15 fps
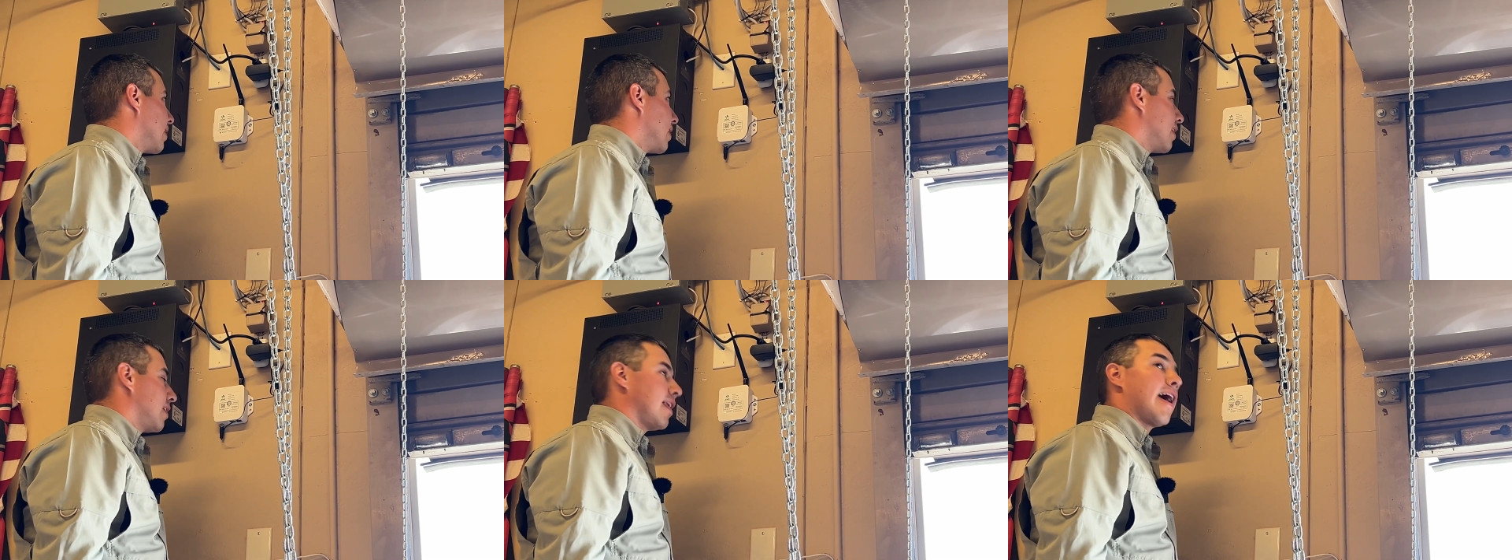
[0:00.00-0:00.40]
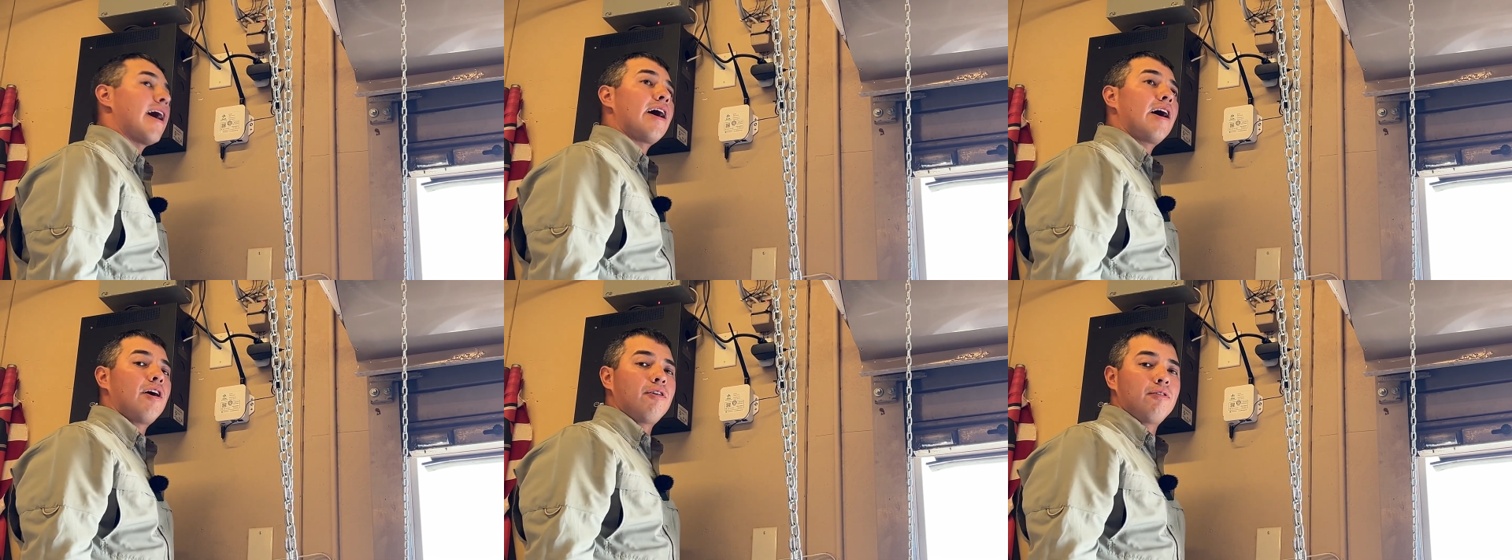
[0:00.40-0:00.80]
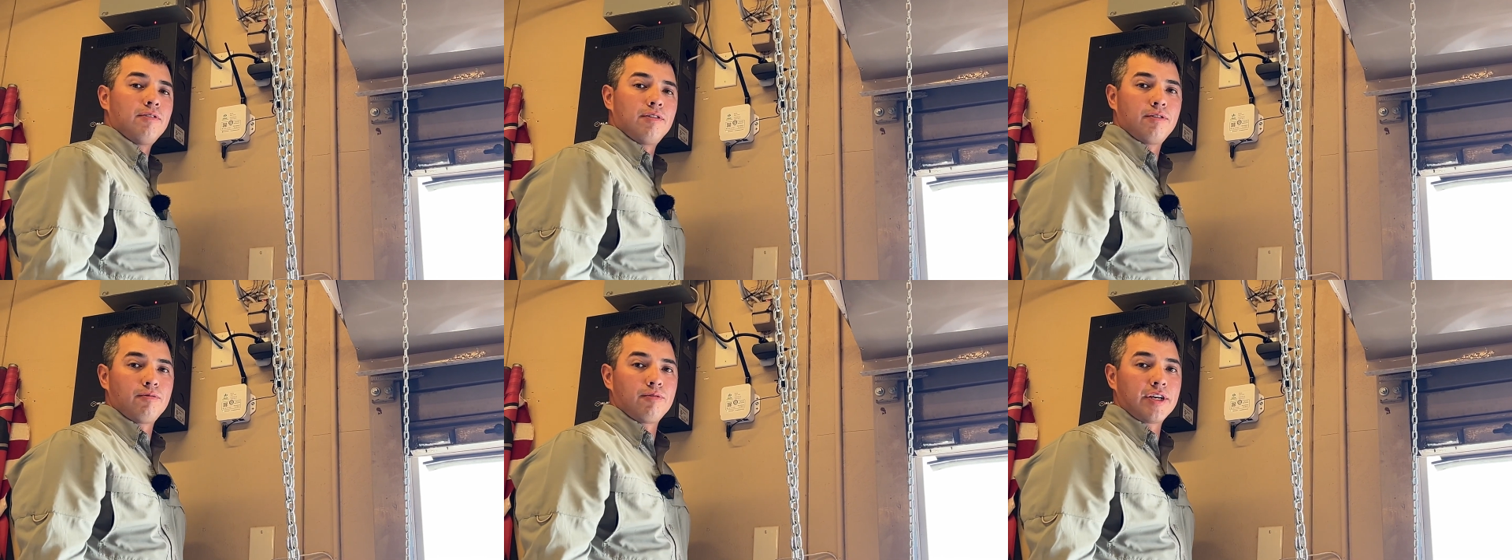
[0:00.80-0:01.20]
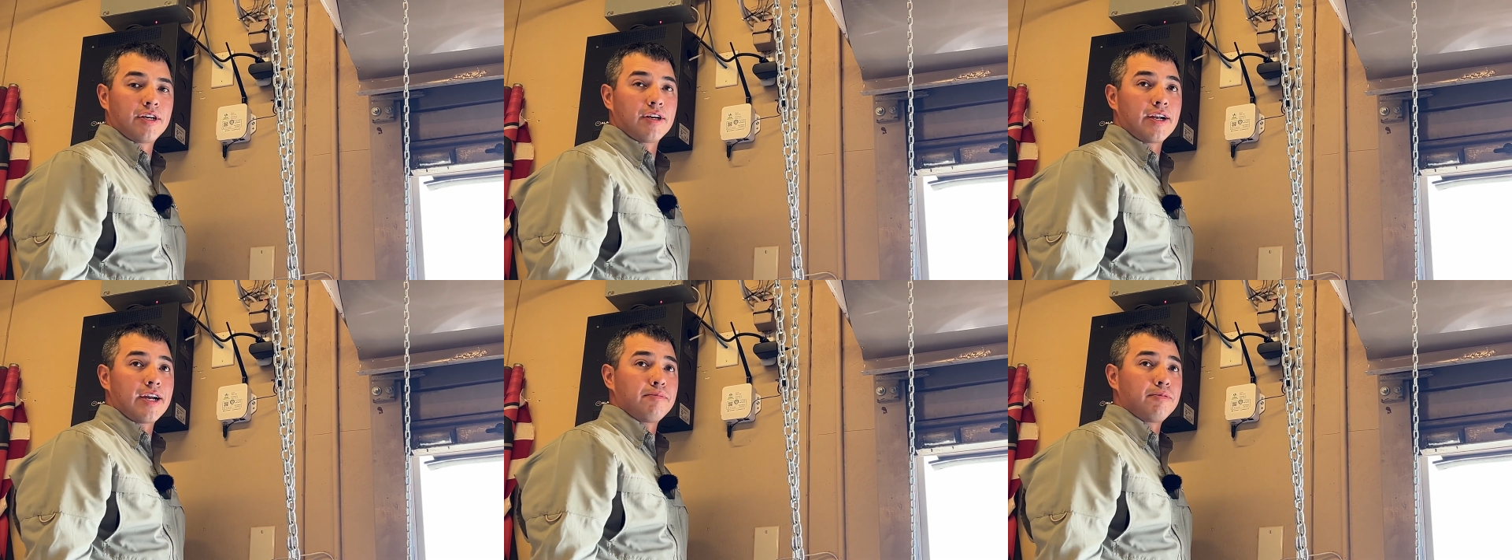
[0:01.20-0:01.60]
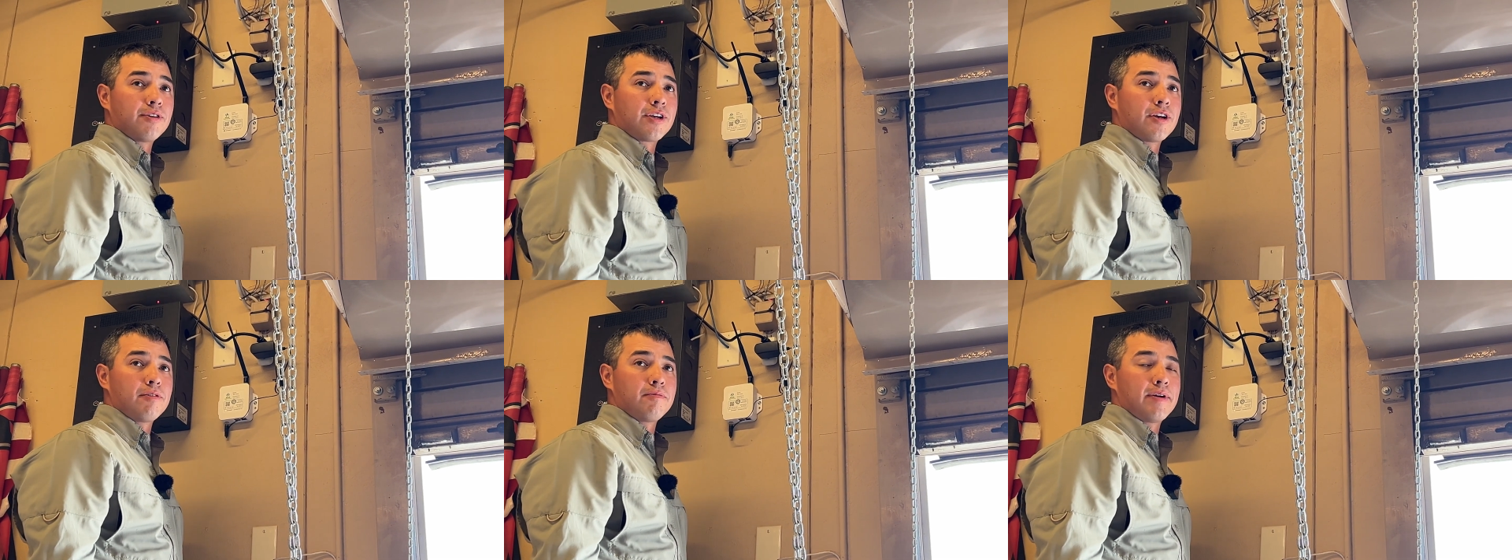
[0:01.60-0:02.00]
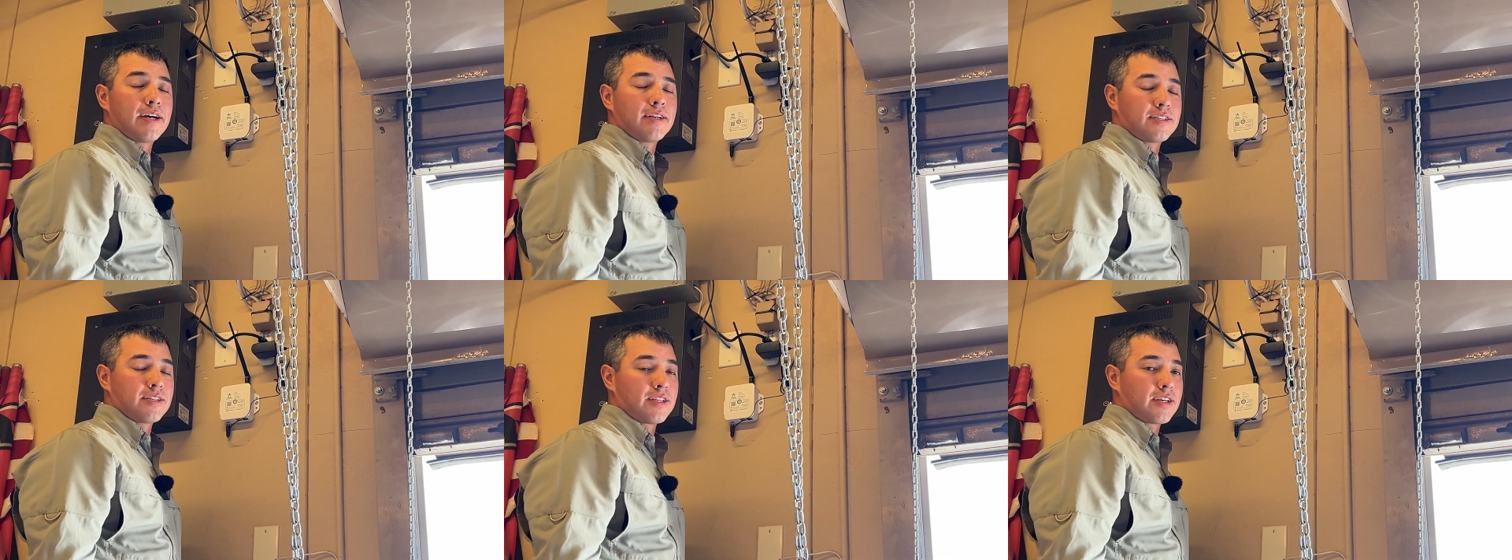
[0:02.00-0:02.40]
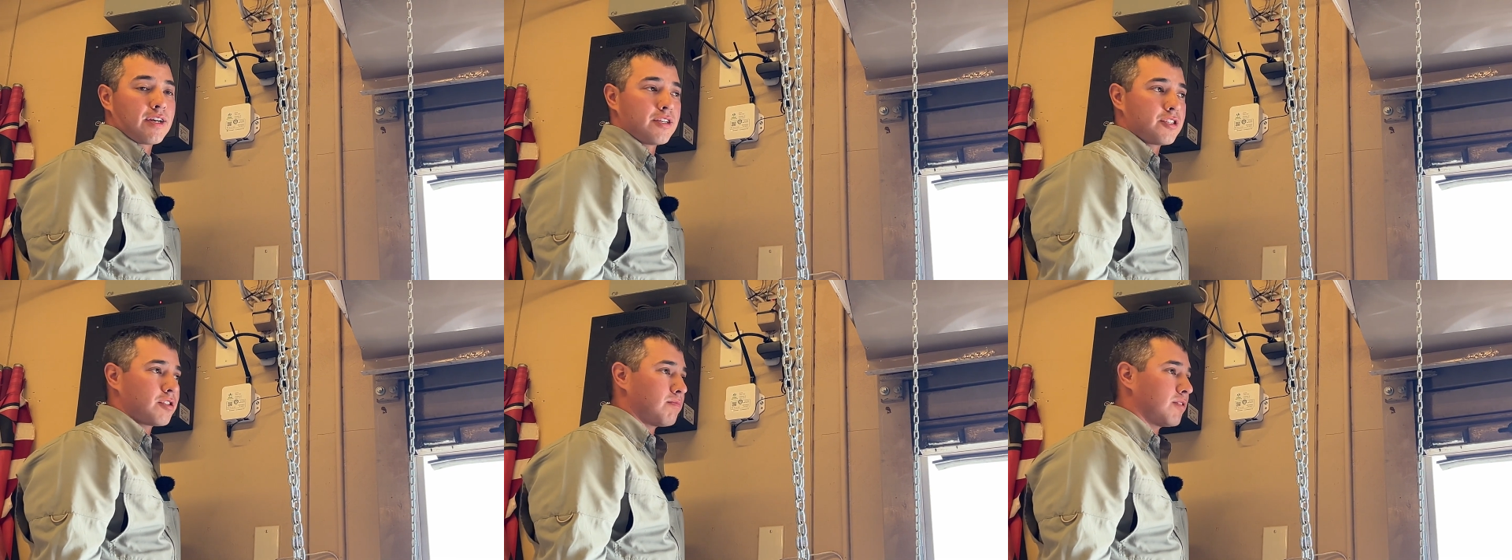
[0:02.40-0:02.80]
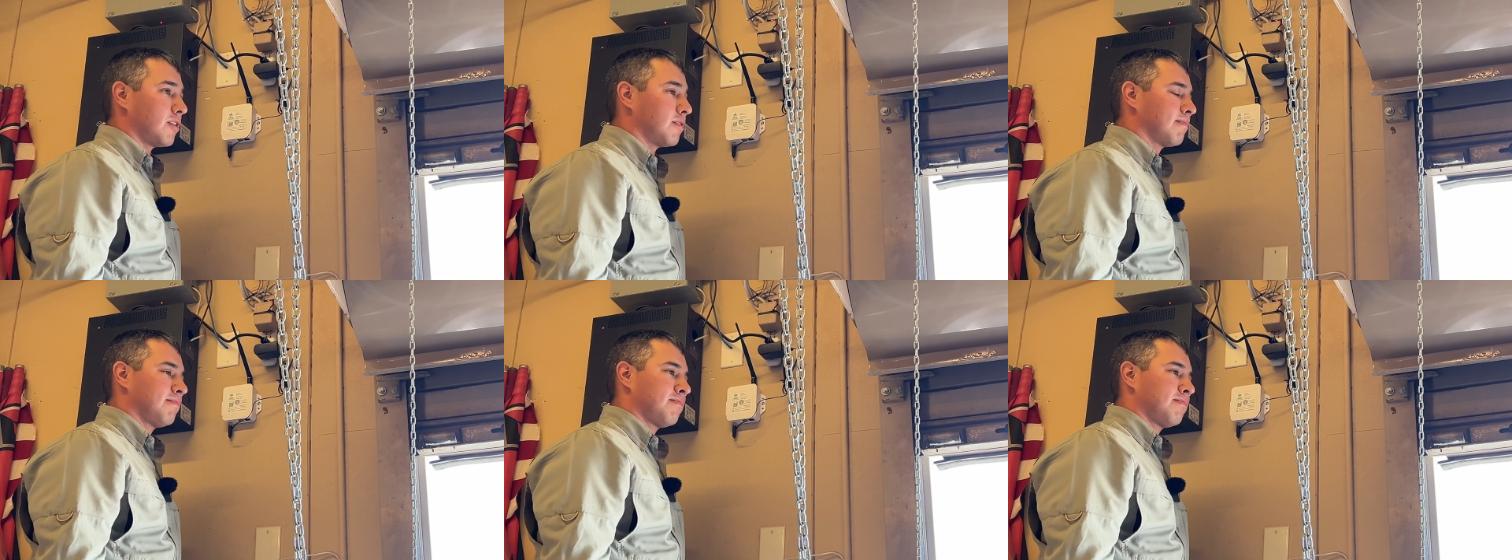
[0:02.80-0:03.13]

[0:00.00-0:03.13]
then now we are able to go back to the customer.